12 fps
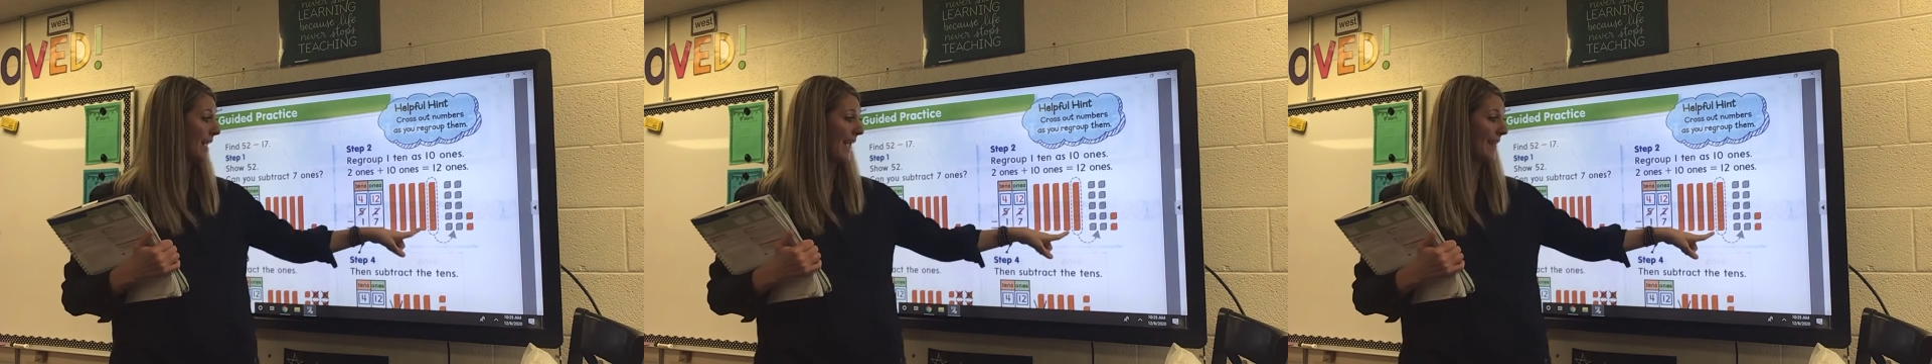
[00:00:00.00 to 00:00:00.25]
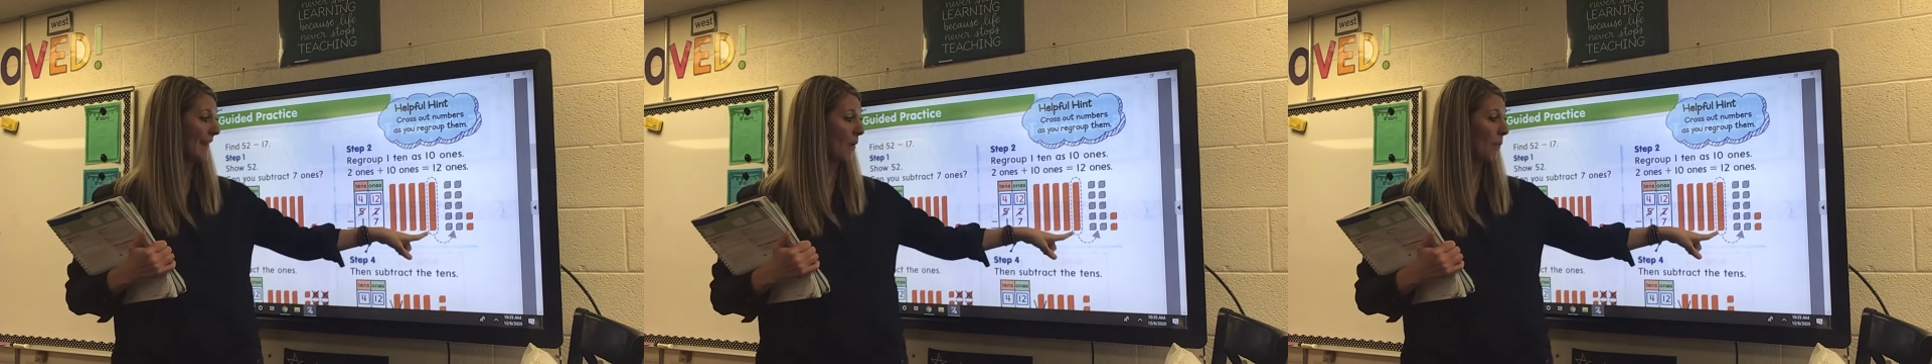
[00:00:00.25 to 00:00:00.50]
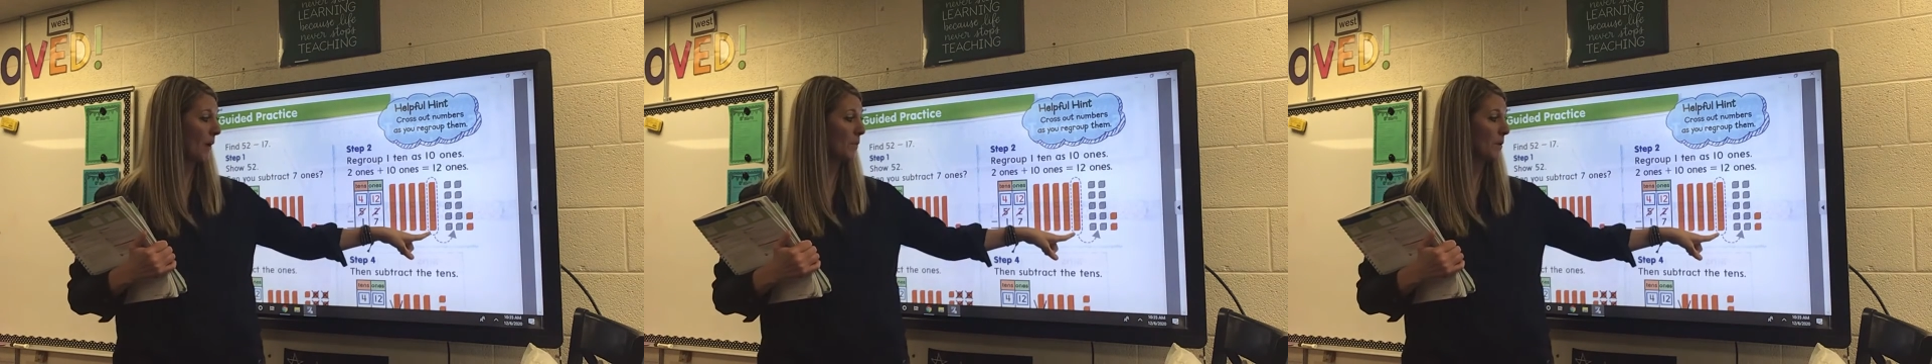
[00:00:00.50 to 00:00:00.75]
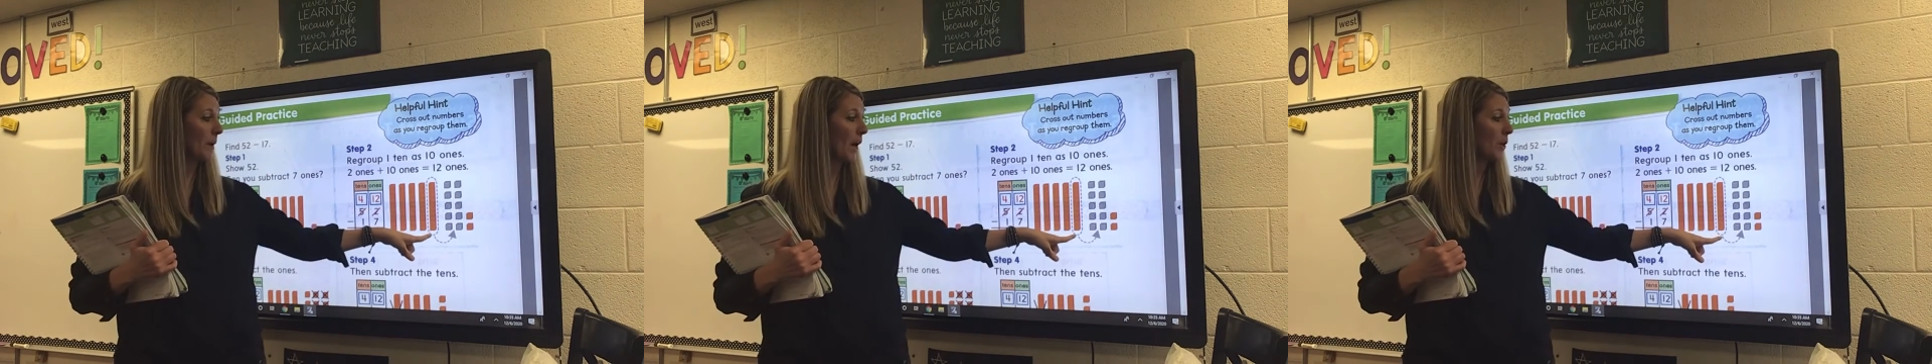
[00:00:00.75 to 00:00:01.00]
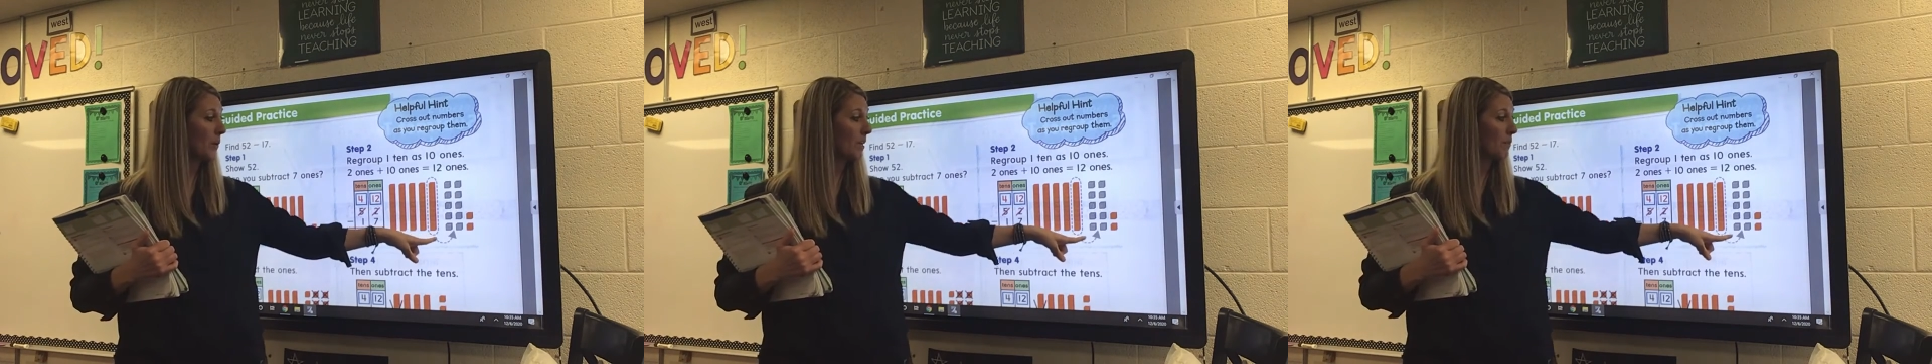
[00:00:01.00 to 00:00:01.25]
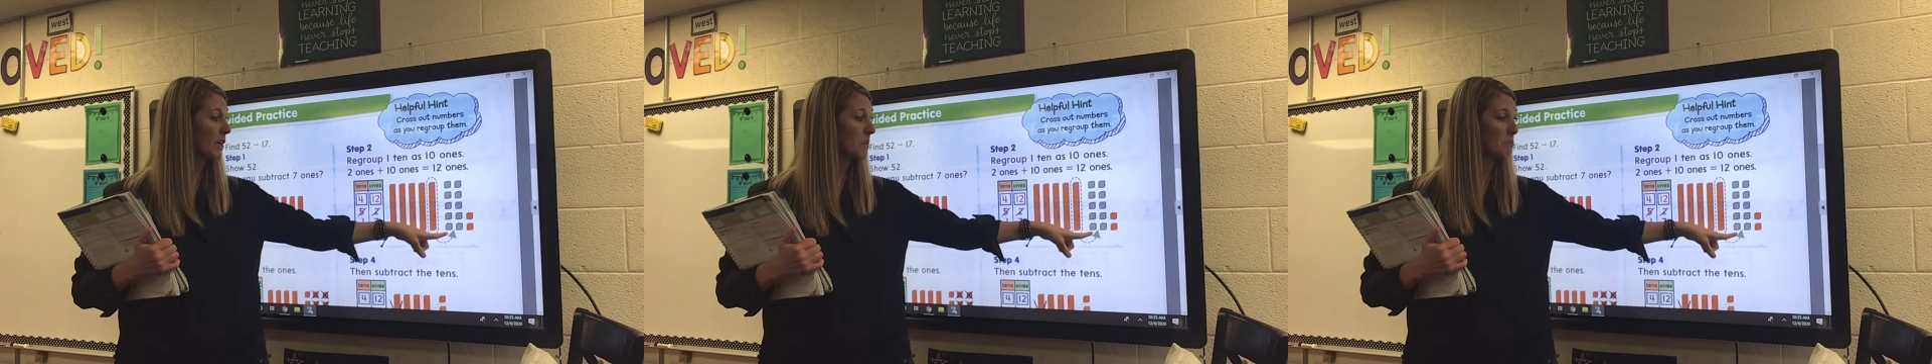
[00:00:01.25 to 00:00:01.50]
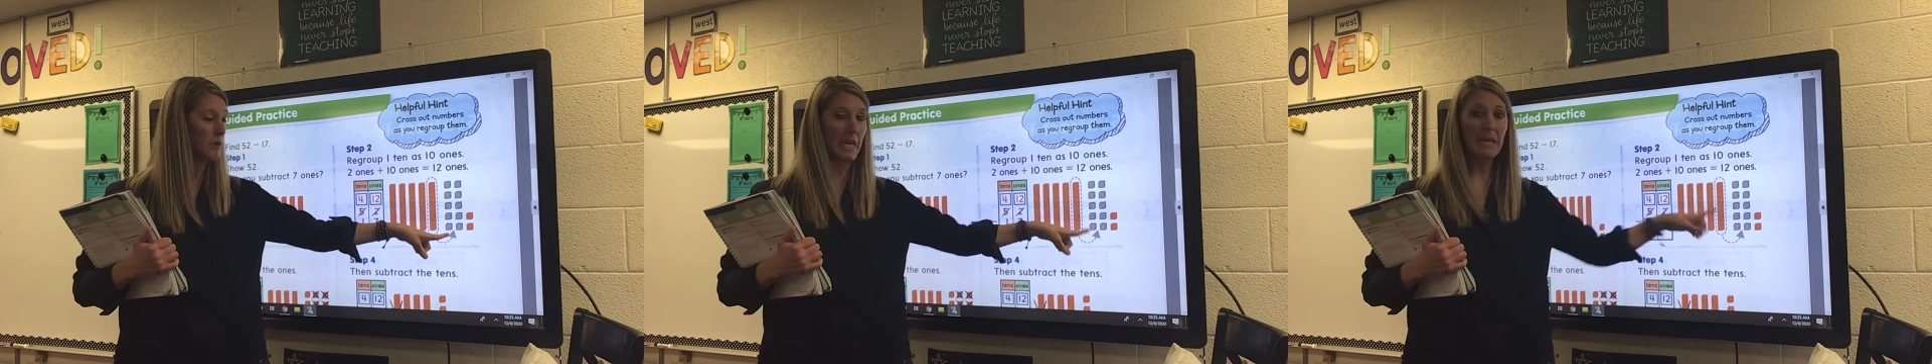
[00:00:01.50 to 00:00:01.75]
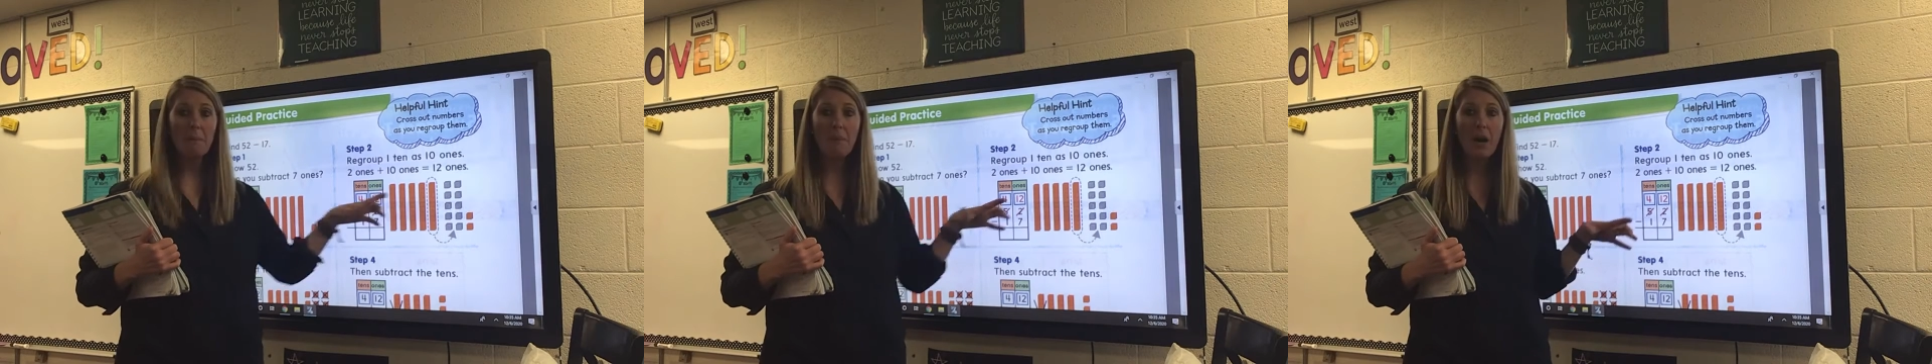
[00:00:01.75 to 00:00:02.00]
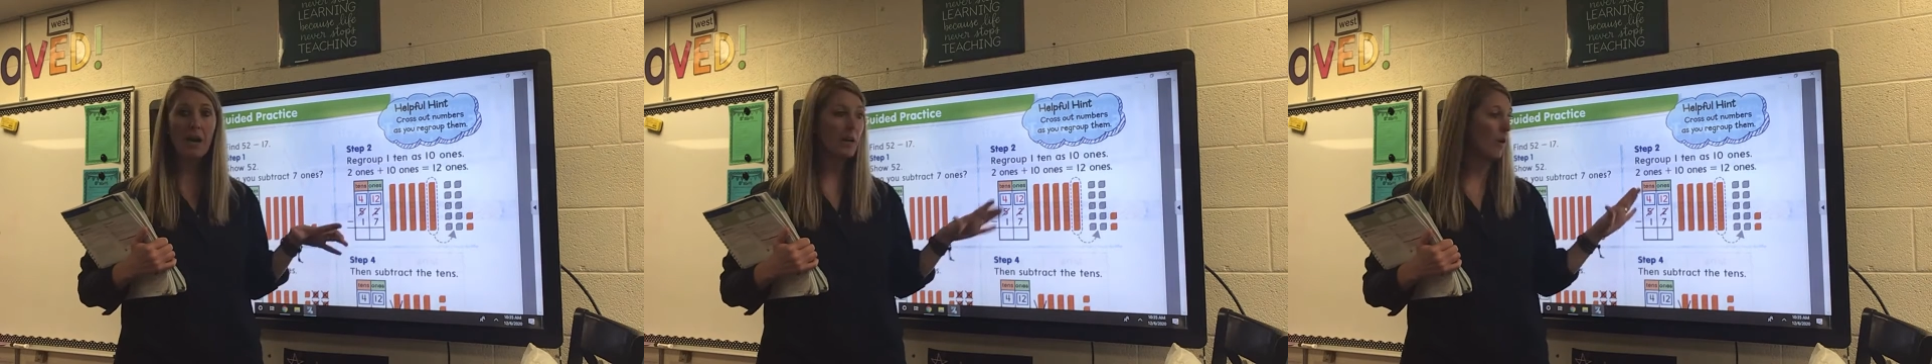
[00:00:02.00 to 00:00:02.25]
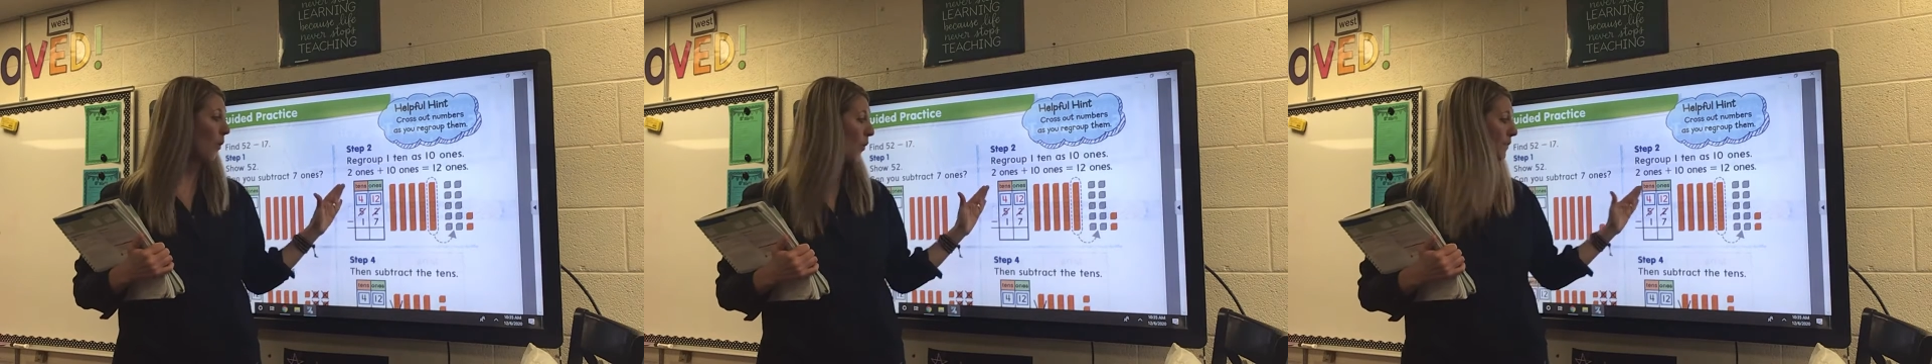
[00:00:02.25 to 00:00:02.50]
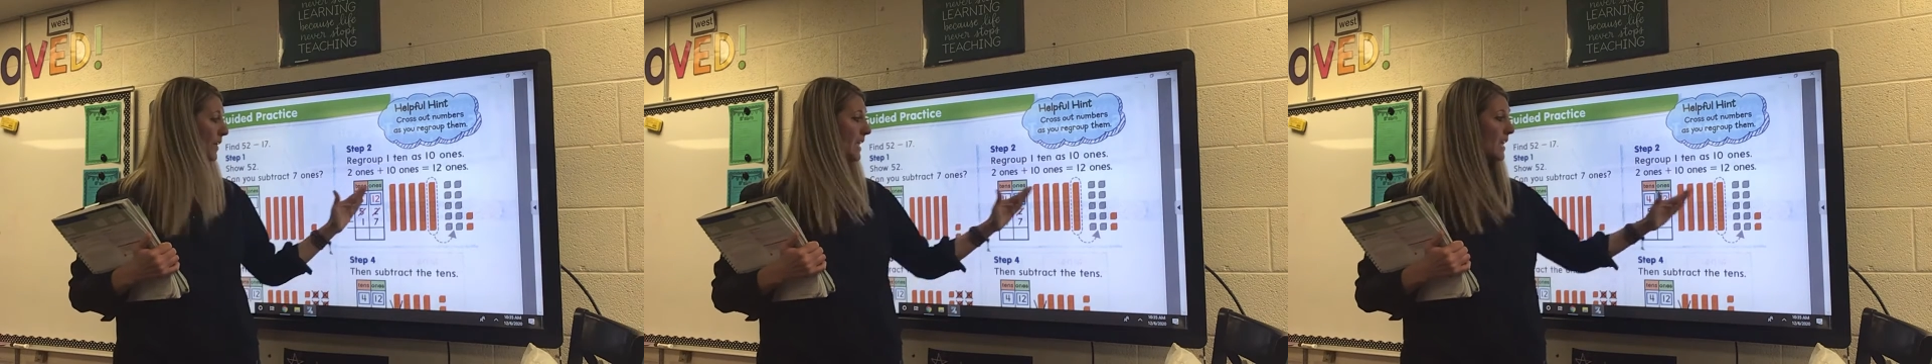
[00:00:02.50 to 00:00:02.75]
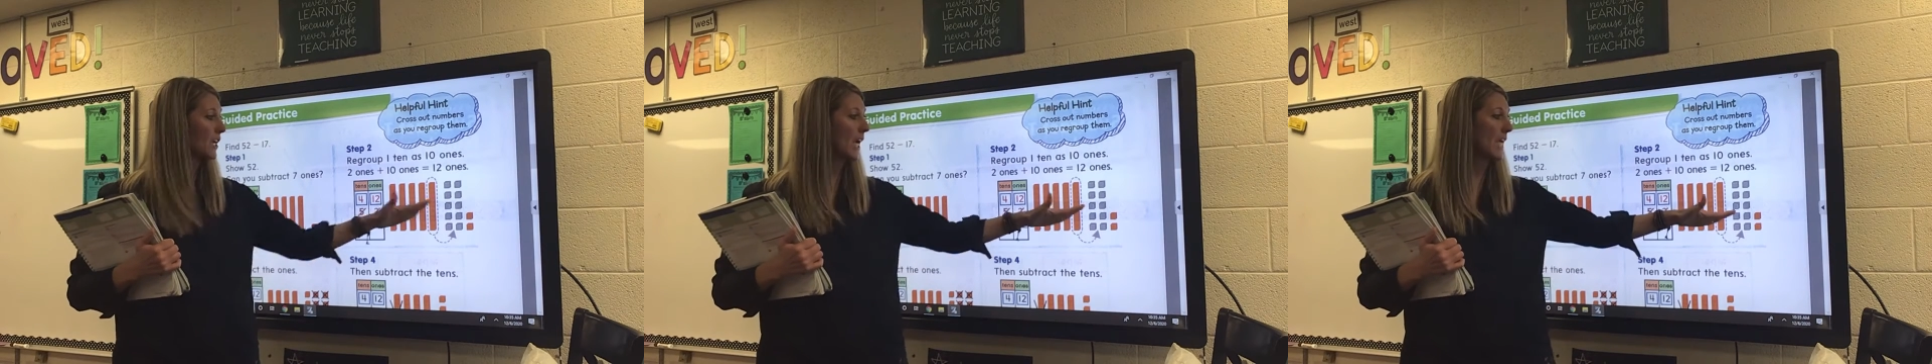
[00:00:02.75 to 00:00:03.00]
And that one we're borrowing, we're going to break it apart over here